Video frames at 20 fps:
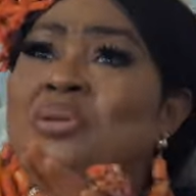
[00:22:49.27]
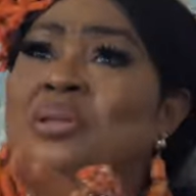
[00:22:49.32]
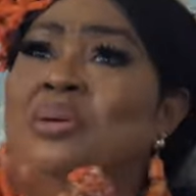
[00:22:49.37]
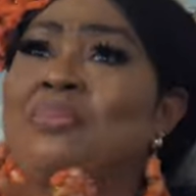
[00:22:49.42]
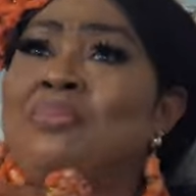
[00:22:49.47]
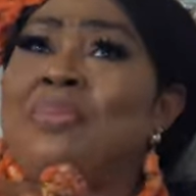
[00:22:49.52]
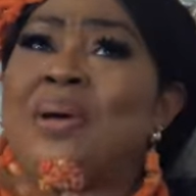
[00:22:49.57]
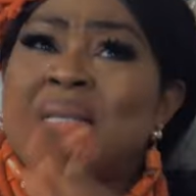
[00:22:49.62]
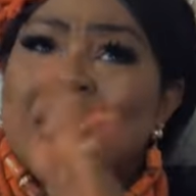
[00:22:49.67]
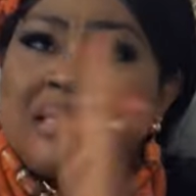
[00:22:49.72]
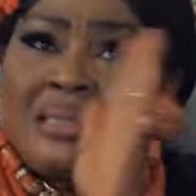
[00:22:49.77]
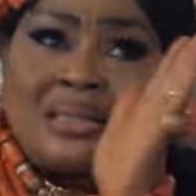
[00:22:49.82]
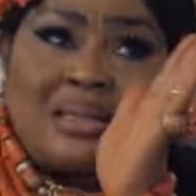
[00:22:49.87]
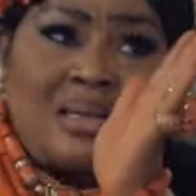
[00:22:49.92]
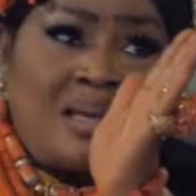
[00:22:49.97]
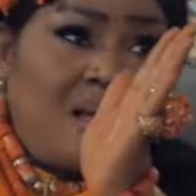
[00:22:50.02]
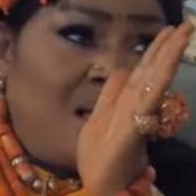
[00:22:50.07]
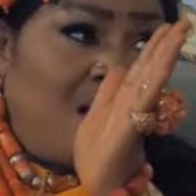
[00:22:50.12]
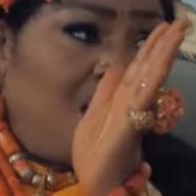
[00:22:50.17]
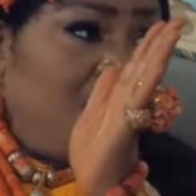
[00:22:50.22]
to be the
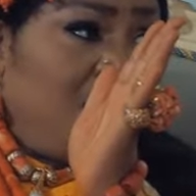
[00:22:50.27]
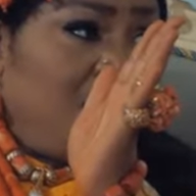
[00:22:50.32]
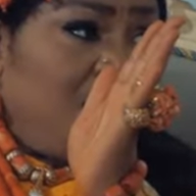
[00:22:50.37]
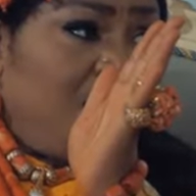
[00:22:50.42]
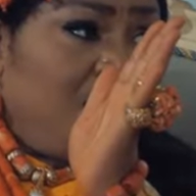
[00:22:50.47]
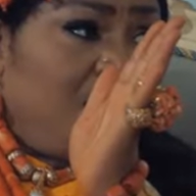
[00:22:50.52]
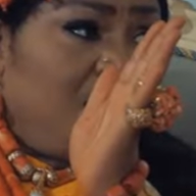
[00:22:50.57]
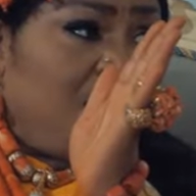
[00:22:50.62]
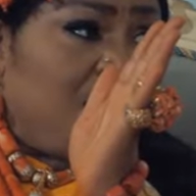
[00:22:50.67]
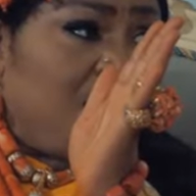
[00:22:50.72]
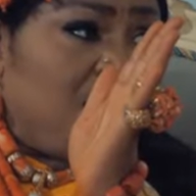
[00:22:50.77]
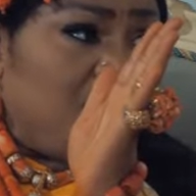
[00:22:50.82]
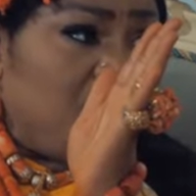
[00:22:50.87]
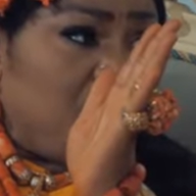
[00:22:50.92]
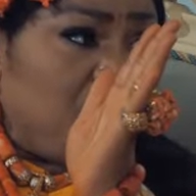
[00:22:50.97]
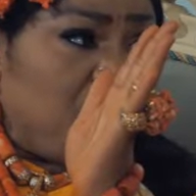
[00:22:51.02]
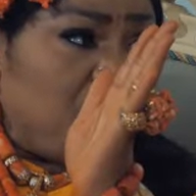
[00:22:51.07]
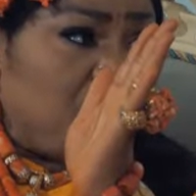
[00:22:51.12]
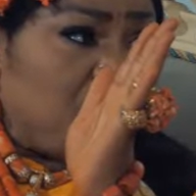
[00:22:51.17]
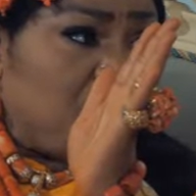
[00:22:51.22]
best in this
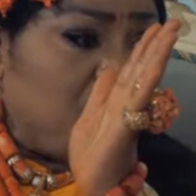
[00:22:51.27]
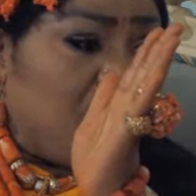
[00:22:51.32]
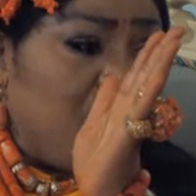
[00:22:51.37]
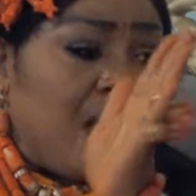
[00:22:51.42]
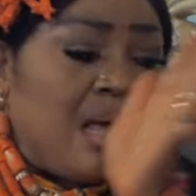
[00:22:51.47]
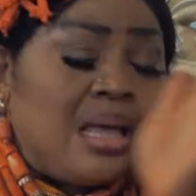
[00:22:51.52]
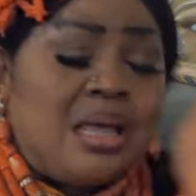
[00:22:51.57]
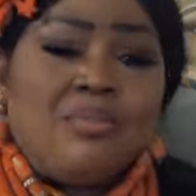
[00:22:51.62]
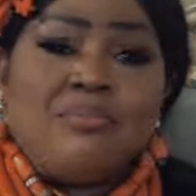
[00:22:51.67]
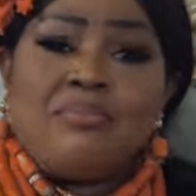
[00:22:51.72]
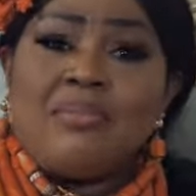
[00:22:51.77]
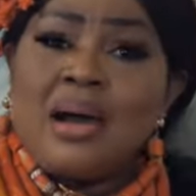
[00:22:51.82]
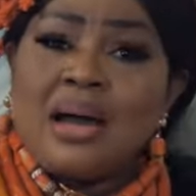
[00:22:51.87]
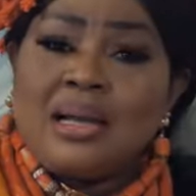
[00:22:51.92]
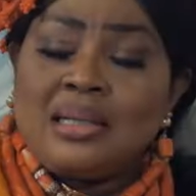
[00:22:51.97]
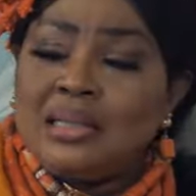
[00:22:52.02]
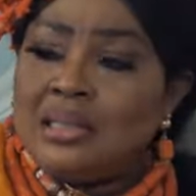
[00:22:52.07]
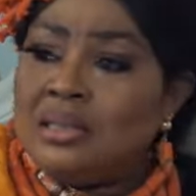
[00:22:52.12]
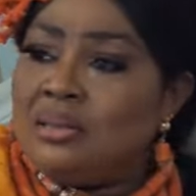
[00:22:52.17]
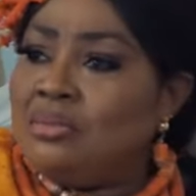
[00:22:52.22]
generation.
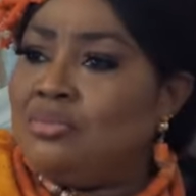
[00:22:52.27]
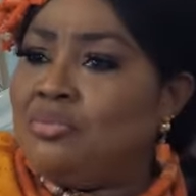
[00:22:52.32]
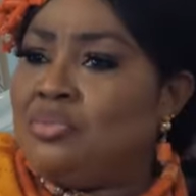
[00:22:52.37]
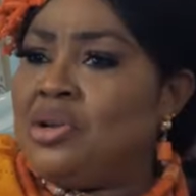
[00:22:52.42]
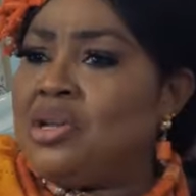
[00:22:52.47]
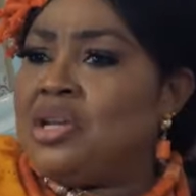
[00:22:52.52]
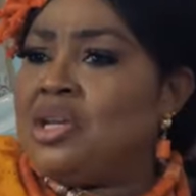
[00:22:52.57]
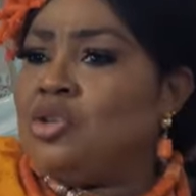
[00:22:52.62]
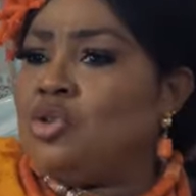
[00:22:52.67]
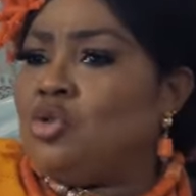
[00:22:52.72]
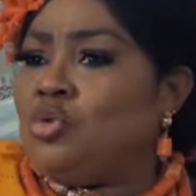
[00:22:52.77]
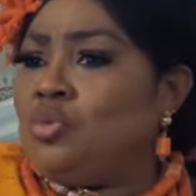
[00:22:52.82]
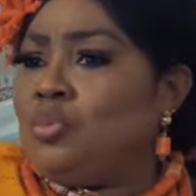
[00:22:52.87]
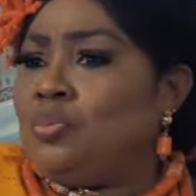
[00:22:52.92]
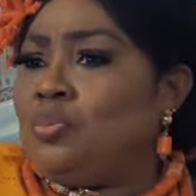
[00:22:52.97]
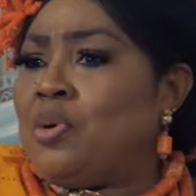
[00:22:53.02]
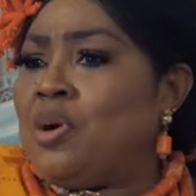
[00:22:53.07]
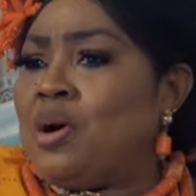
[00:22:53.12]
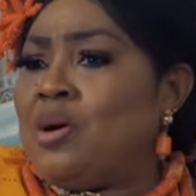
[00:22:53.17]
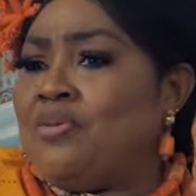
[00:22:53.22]
Imagine bringing two
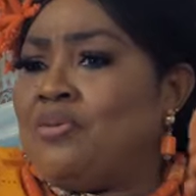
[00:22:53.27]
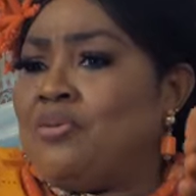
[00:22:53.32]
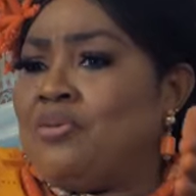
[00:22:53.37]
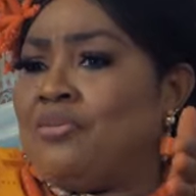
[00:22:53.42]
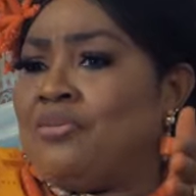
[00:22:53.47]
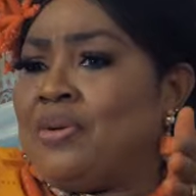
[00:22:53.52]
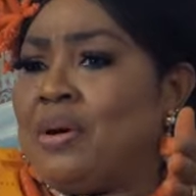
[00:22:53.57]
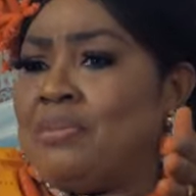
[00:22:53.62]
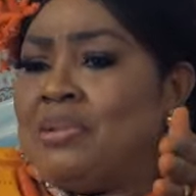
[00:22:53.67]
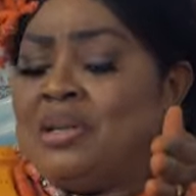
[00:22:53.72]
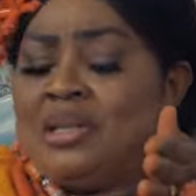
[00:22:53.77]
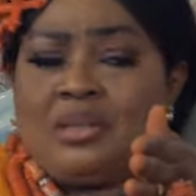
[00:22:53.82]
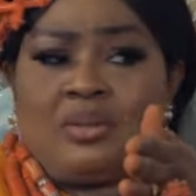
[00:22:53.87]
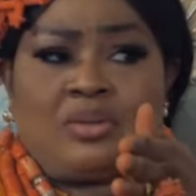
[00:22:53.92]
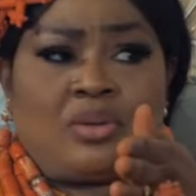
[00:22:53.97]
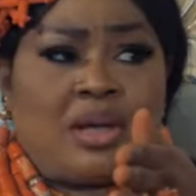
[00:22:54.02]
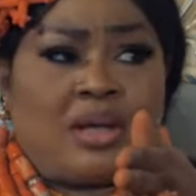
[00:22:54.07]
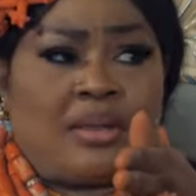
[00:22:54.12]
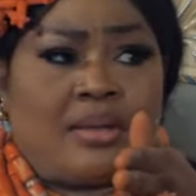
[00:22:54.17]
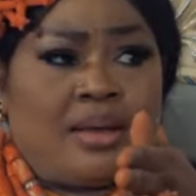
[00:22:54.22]
powerful families
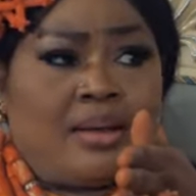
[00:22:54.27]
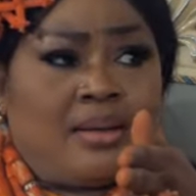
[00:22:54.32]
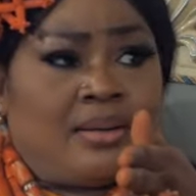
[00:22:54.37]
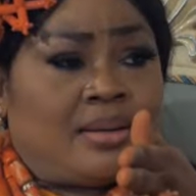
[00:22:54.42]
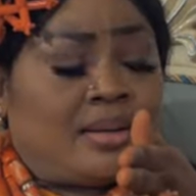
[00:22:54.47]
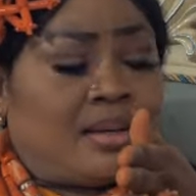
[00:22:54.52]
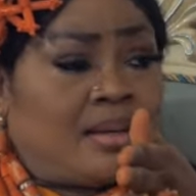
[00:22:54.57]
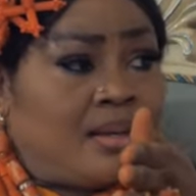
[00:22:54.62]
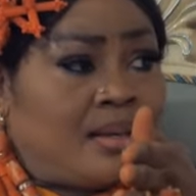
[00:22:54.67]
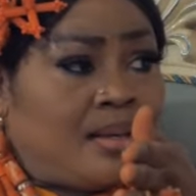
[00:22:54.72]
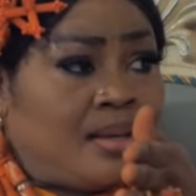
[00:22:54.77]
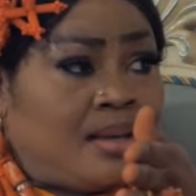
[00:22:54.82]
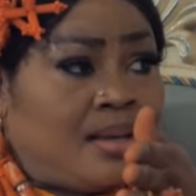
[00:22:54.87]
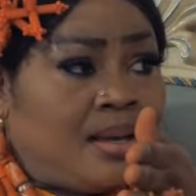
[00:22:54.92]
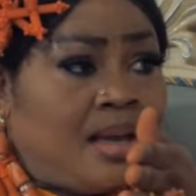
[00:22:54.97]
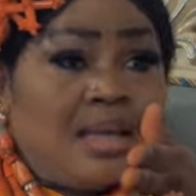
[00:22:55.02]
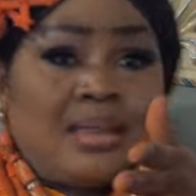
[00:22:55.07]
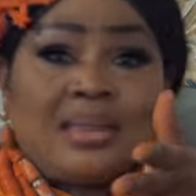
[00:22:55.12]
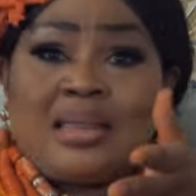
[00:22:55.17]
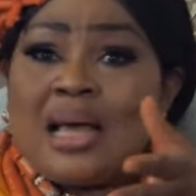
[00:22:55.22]
together.
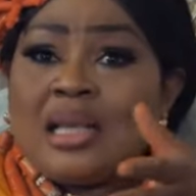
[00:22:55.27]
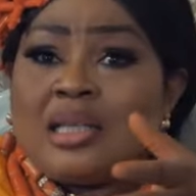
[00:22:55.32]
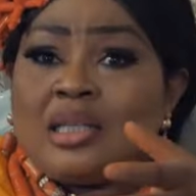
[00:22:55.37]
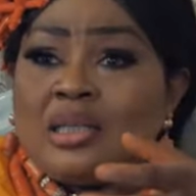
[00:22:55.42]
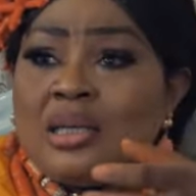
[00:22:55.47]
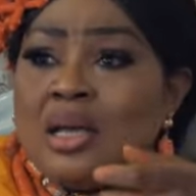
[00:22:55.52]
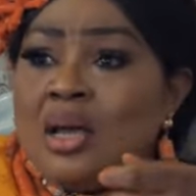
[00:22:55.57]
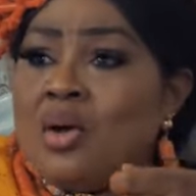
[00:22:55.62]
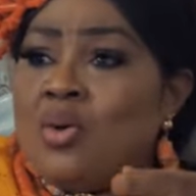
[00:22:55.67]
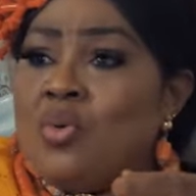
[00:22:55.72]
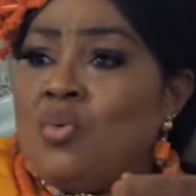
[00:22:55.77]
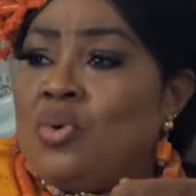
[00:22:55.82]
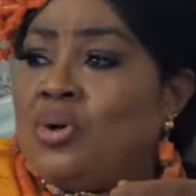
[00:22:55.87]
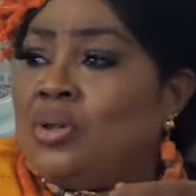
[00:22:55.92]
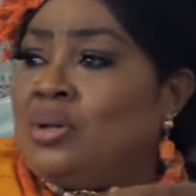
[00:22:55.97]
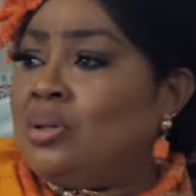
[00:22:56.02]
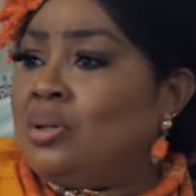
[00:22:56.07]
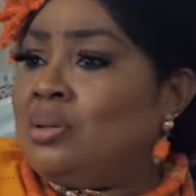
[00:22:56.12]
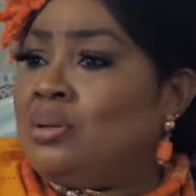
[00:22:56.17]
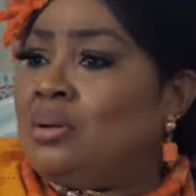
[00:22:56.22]
That
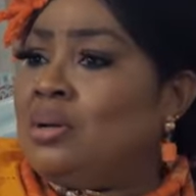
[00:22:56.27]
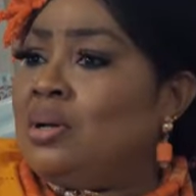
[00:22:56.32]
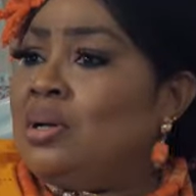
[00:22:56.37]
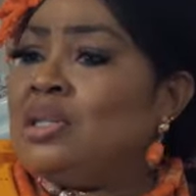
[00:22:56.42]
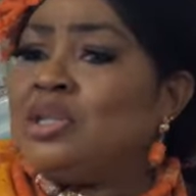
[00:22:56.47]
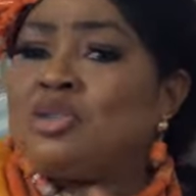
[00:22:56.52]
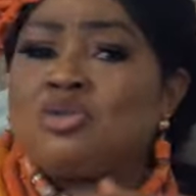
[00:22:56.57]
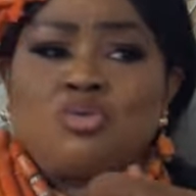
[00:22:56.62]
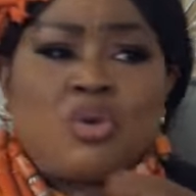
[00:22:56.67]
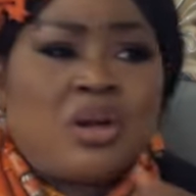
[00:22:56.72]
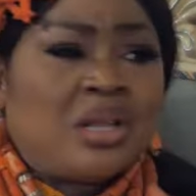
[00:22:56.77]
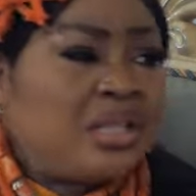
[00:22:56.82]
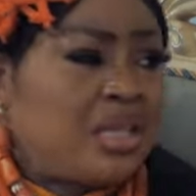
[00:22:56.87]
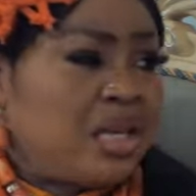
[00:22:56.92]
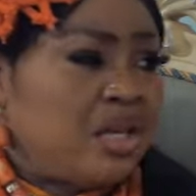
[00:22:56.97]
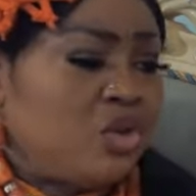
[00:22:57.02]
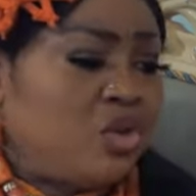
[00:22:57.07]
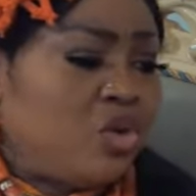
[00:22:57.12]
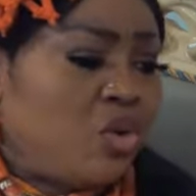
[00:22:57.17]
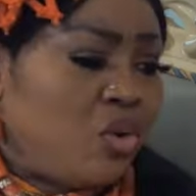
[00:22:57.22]
will
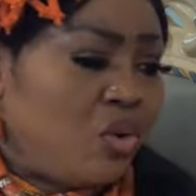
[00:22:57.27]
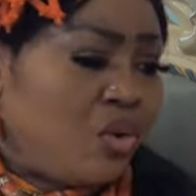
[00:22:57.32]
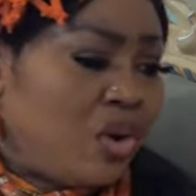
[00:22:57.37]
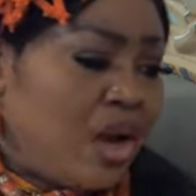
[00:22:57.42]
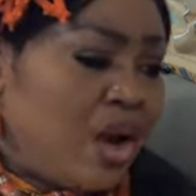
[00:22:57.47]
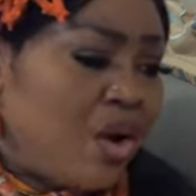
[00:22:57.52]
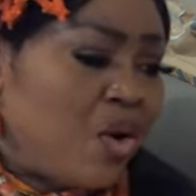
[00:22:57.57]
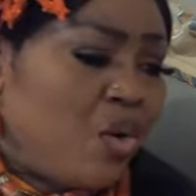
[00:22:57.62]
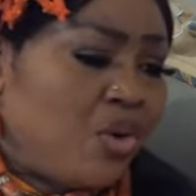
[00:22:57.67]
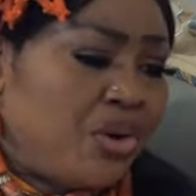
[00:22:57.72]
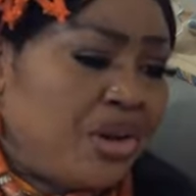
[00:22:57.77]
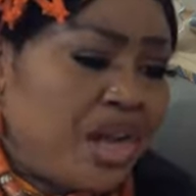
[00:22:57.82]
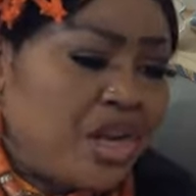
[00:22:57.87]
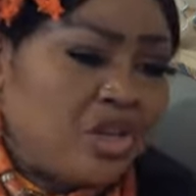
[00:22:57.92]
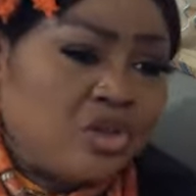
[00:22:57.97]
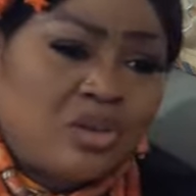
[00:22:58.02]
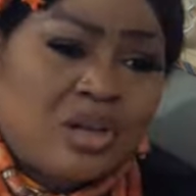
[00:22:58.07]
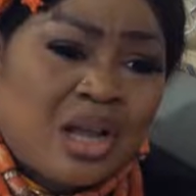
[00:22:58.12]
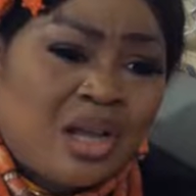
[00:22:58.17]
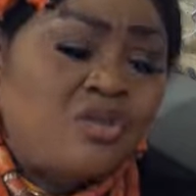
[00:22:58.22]
strengthen your
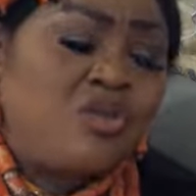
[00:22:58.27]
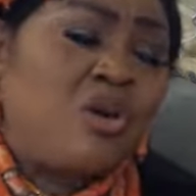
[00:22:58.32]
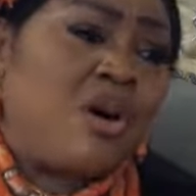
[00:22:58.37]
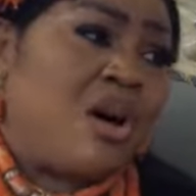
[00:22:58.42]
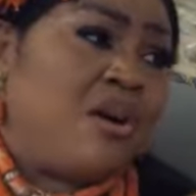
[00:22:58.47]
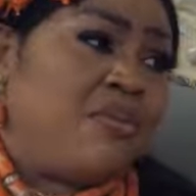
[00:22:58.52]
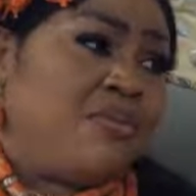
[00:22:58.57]
connection and your